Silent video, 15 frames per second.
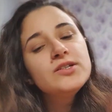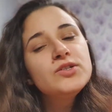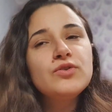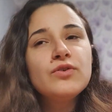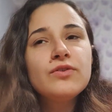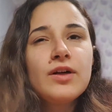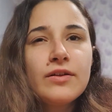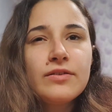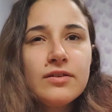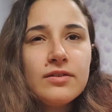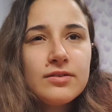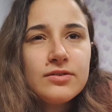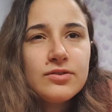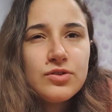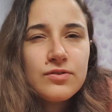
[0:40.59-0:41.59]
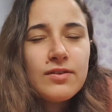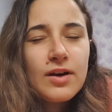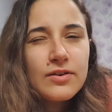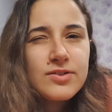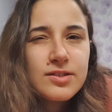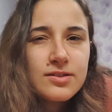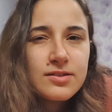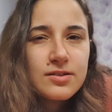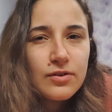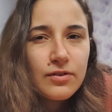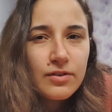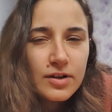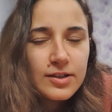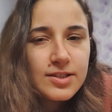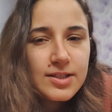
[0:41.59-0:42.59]

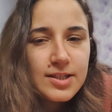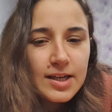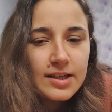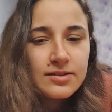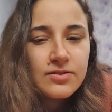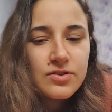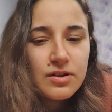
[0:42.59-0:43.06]
2013.